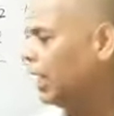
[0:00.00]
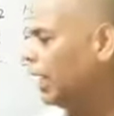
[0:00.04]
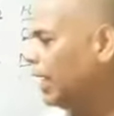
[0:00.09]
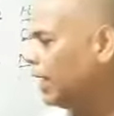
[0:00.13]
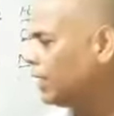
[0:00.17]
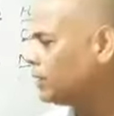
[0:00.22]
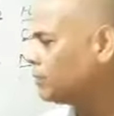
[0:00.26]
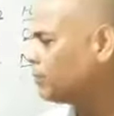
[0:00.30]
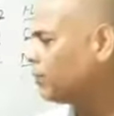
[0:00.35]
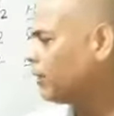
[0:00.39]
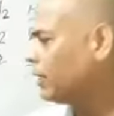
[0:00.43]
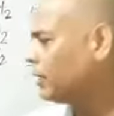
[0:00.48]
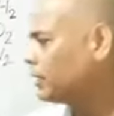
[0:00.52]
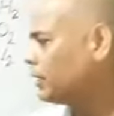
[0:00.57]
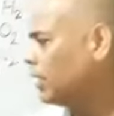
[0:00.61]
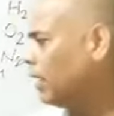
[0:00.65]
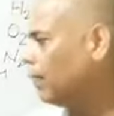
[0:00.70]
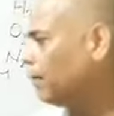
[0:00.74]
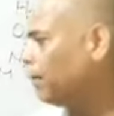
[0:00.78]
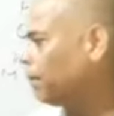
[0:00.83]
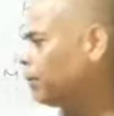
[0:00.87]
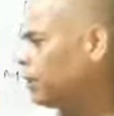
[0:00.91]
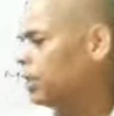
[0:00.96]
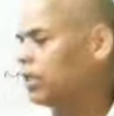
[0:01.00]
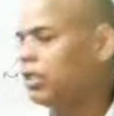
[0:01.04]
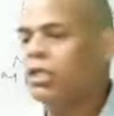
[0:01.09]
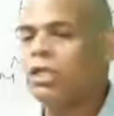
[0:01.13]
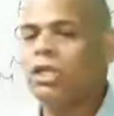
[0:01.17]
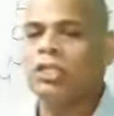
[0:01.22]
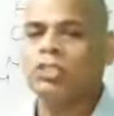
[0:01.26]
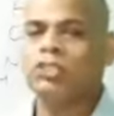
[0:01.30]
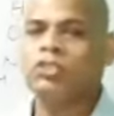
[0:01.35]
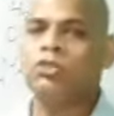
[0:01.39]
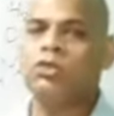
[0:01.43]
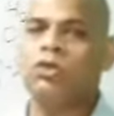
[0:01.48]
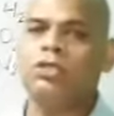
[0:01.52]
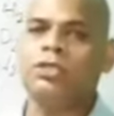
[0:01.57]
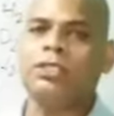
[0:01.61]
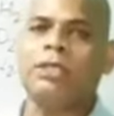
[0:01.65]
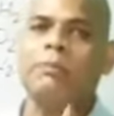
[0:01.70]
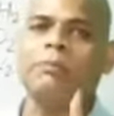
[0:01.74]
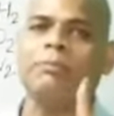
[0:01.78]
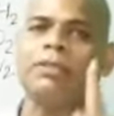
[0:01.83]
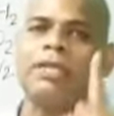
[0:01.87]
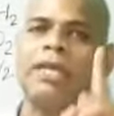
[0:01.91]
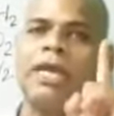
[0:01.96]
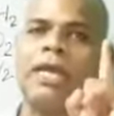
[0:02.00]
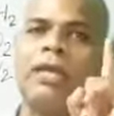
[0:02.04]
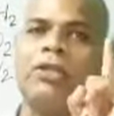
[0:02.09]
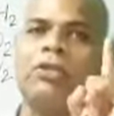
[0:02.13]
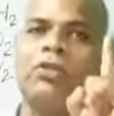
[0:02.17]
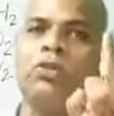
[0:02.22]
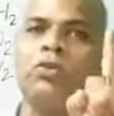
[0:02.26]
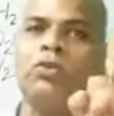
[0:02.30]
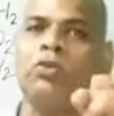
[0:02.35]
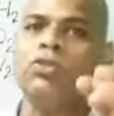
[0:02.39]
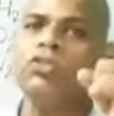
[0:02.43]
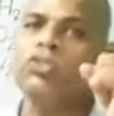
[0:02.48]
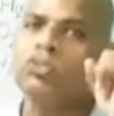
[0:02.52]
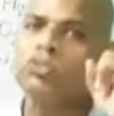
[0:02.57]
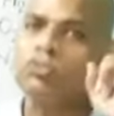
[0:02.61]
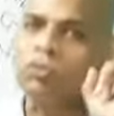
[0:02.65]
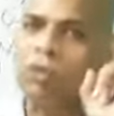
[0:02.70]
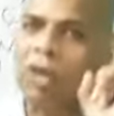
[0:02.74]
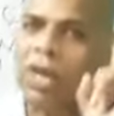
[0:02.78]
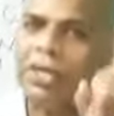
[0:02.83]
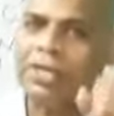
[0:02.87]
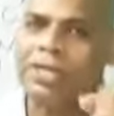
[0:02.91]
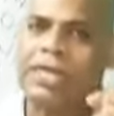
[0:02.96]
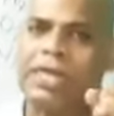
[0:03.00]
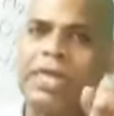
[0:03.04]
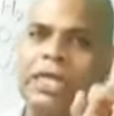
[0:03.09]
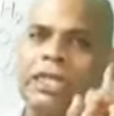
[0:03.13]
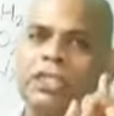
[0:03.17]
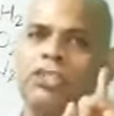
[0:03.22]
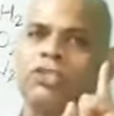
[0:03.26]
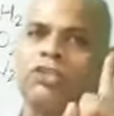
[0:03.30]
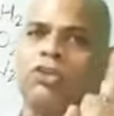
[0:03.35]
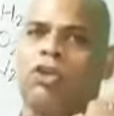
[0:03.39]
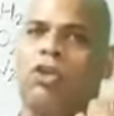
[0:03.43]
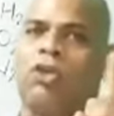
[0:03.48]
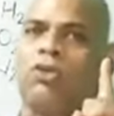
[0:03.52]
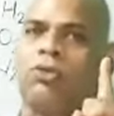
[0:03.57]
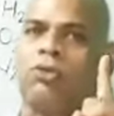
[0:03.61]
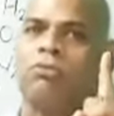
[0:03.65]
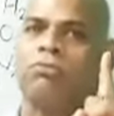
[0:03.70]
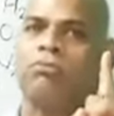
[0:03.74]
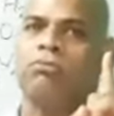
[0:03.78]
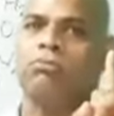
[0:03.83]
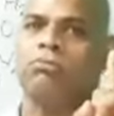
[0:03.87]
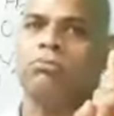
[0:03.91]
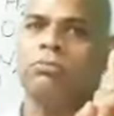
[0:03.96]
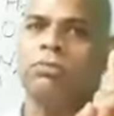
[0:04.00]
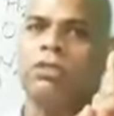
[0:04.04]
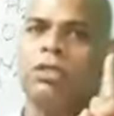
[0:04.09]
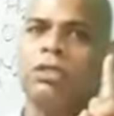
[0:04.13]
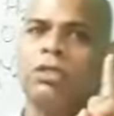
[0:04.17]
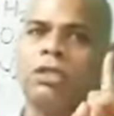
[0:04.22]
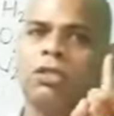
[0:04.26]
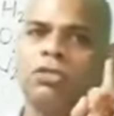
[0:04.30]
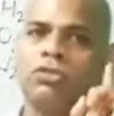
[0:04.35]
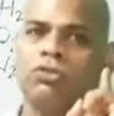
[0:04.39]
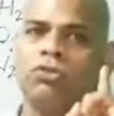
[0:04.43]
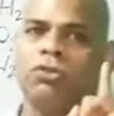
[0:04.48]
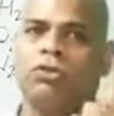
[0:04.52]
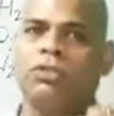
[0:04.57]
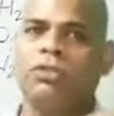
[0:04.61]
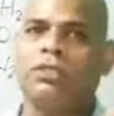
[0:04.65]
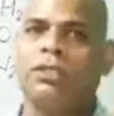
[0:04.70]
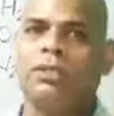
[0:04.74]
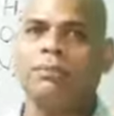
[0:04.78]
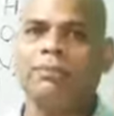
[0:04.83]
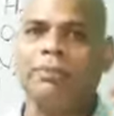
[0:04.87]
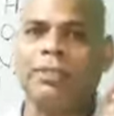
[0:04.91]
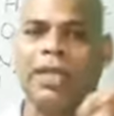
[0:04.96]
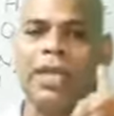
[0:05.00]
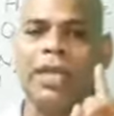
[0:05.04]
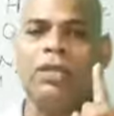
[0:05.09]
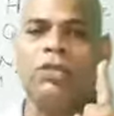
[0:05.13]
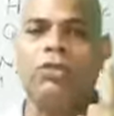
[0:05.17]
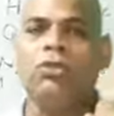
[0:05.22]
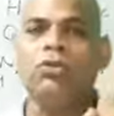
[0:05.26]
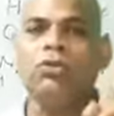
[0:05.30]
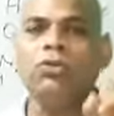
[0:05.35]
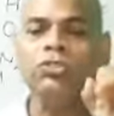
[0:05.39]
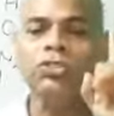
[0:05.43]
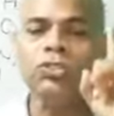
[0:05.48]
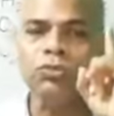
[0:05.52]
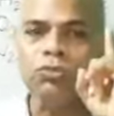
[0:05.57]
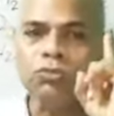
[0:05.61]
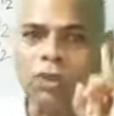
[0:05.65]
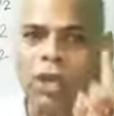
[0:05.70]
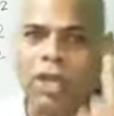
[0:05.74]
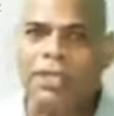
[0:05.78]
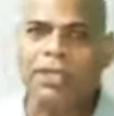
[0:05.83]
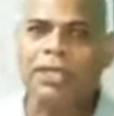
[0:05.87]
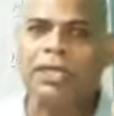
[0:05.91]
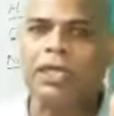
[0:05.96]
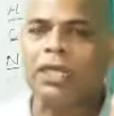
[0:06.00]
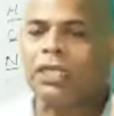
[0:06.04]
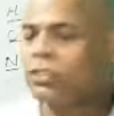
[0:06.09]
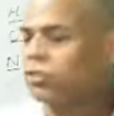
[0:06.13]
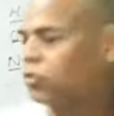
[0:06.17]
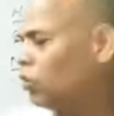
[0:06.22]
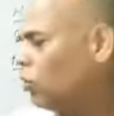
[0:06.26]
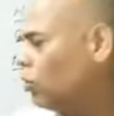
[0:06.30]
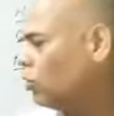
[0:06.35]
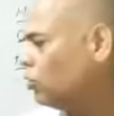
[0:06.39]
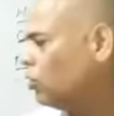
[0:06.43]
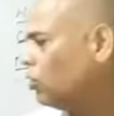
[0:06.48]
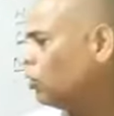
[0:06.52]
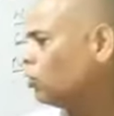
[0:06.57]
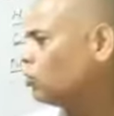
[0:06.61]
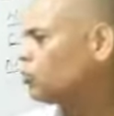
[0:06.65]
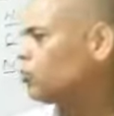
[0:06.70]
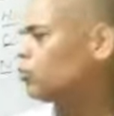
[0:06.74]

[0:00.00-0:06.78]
As for example, sodium can lose 1 electron. Sodium can lose 1 electron.